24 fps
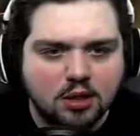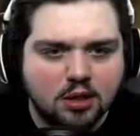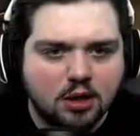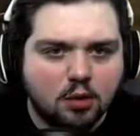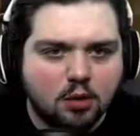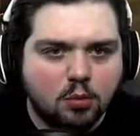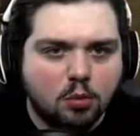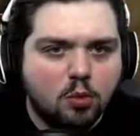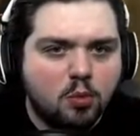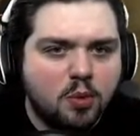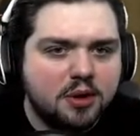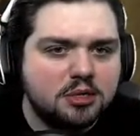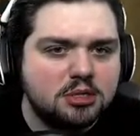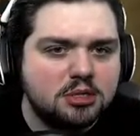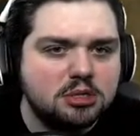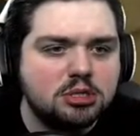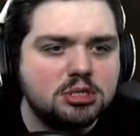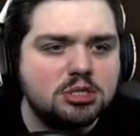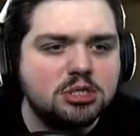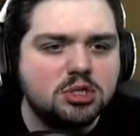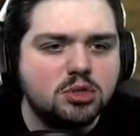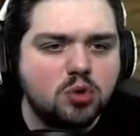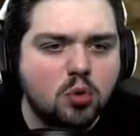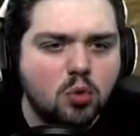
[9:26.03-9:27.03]
there. Well, where's the
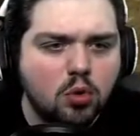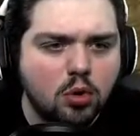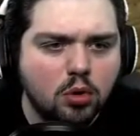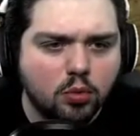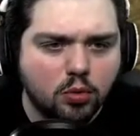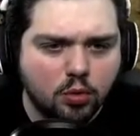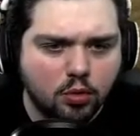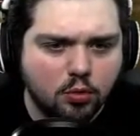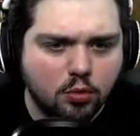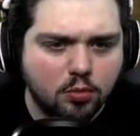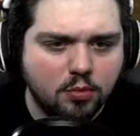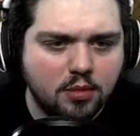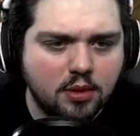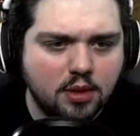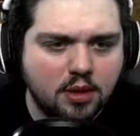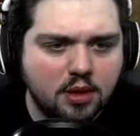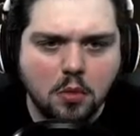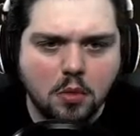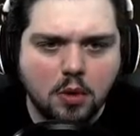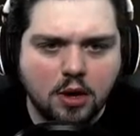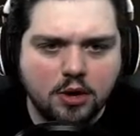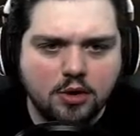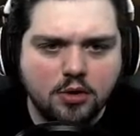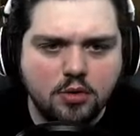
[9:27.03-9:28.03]
storeroom?
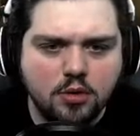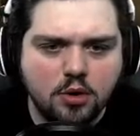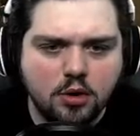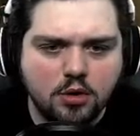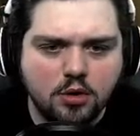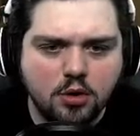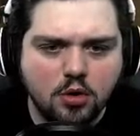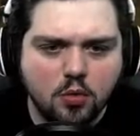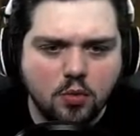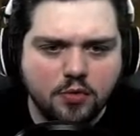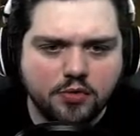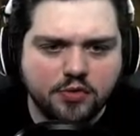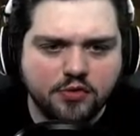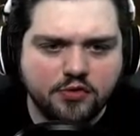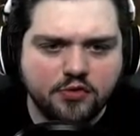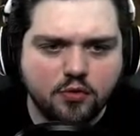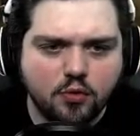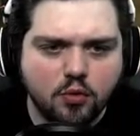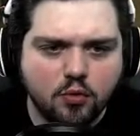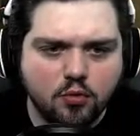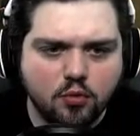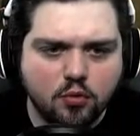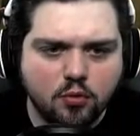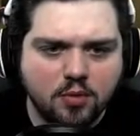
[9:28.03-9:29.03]
I do not know where the
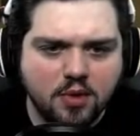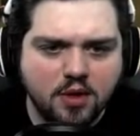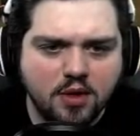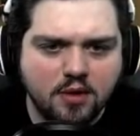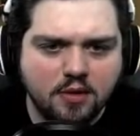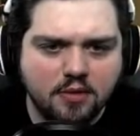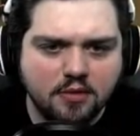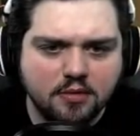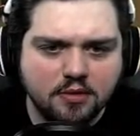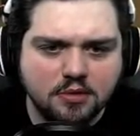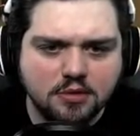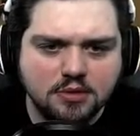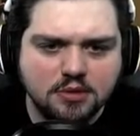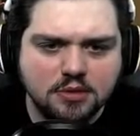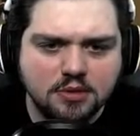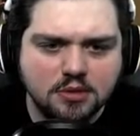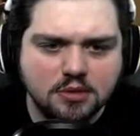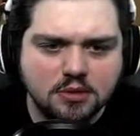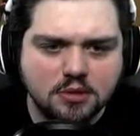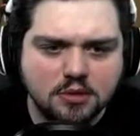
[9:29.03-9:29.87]
storeroom is.